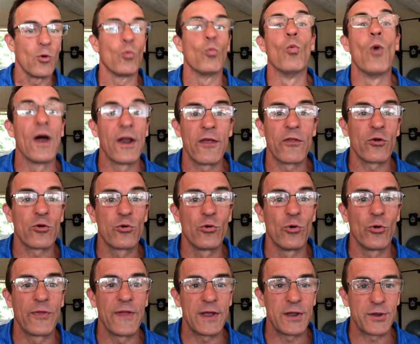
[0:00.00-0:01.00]
what other
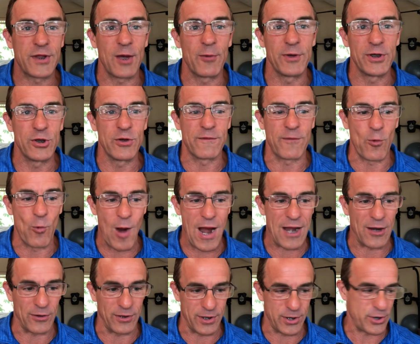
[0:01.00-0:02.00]
cool things can we do for
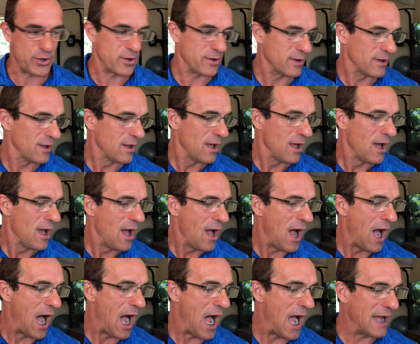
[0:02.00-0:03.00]
wireless?
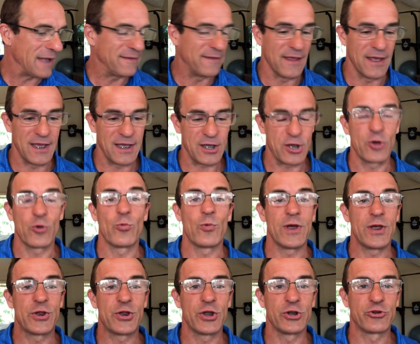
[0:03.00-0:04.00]
I think
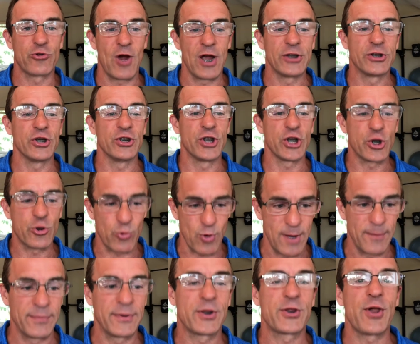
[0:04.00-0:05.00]
we should try to
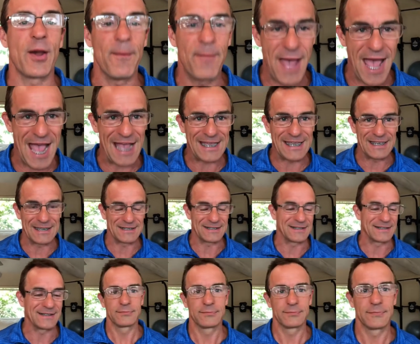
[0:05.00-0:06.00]
decrypt some
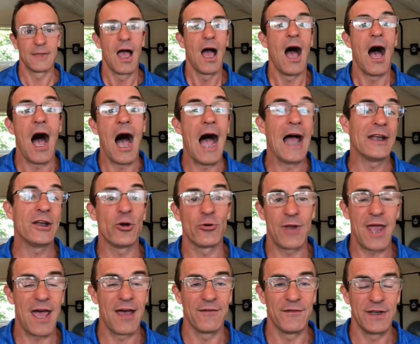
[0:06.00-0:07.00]
packets. I don't
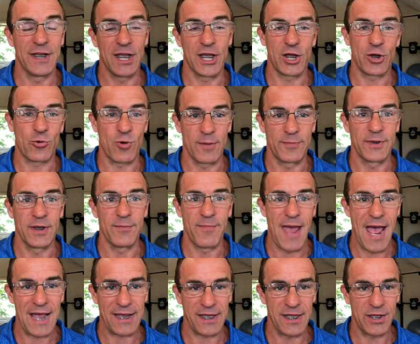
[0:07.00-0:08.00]
have any encrypted
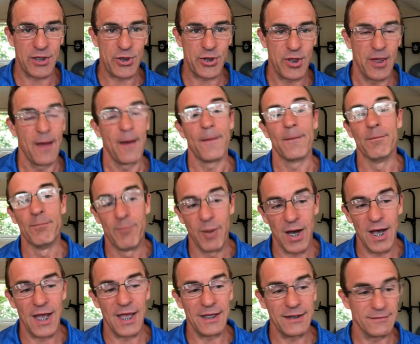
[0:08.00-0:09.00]
packets,
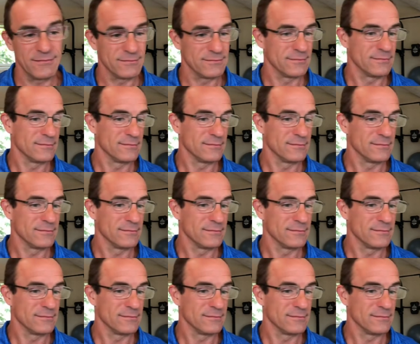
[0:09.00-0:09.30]
but